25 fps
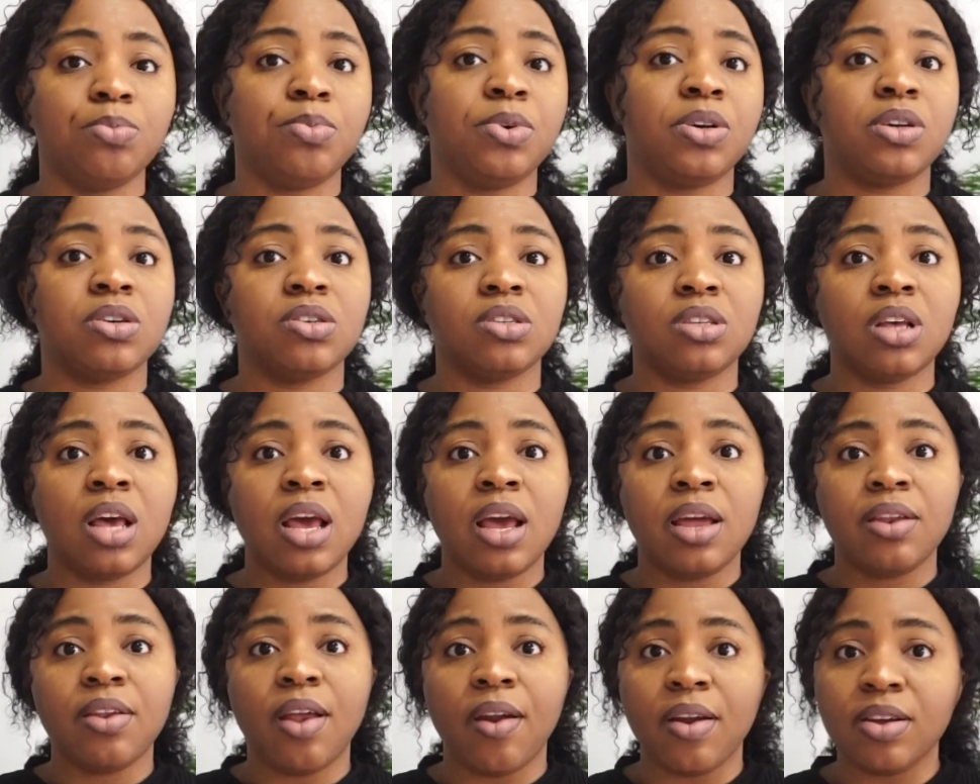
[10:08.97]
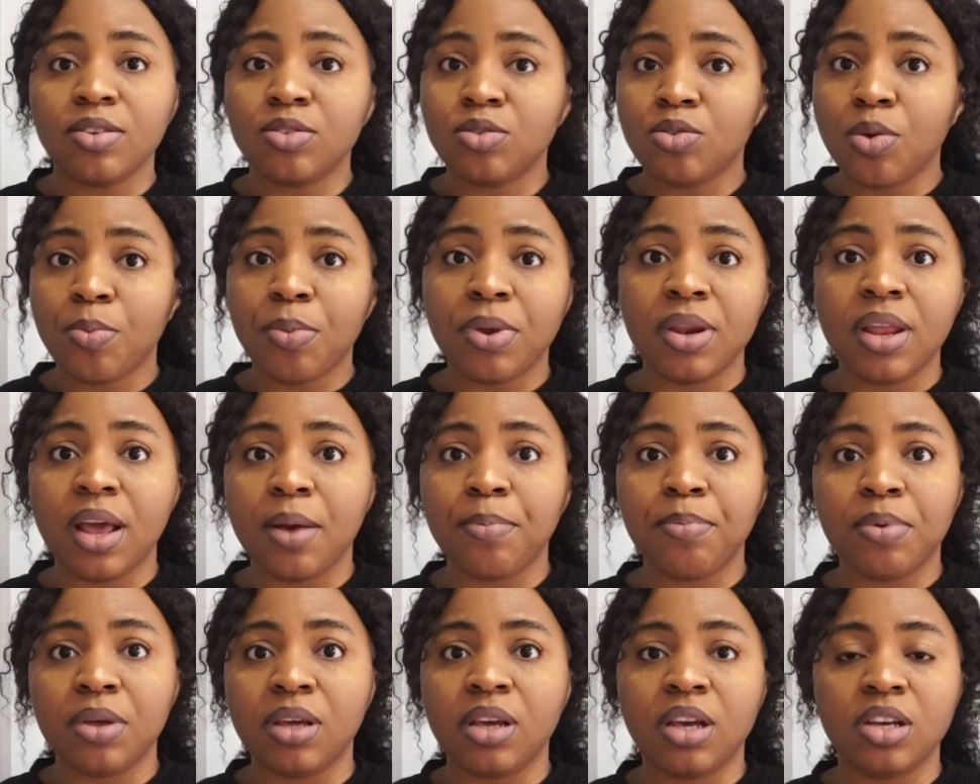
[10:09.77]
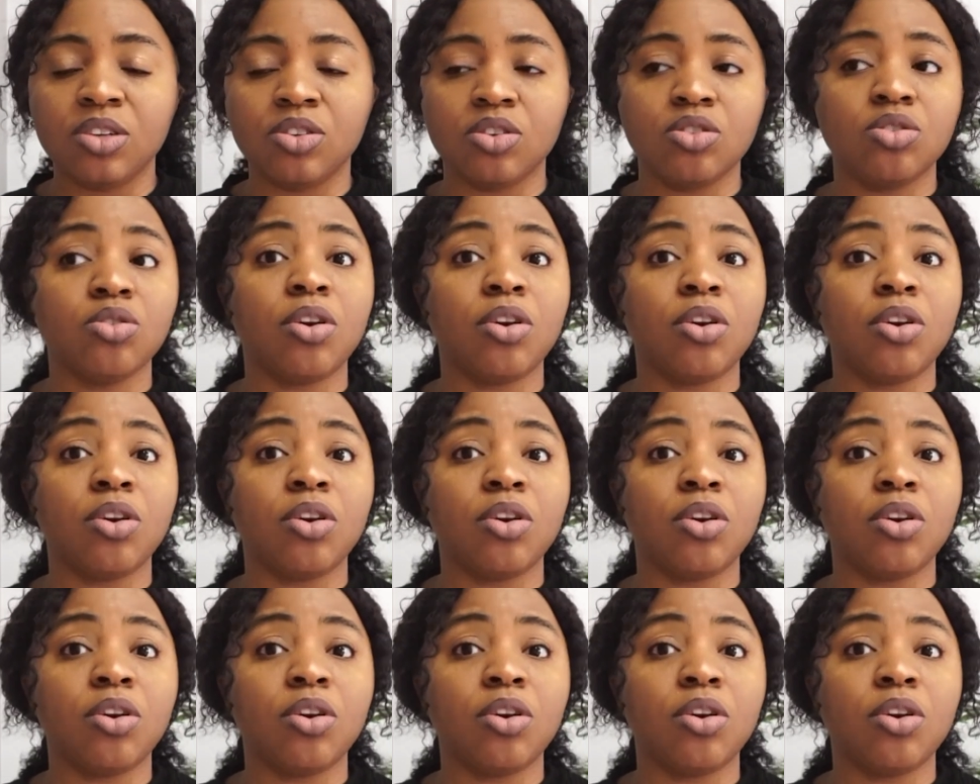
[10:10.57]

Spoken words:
because there are so many applications.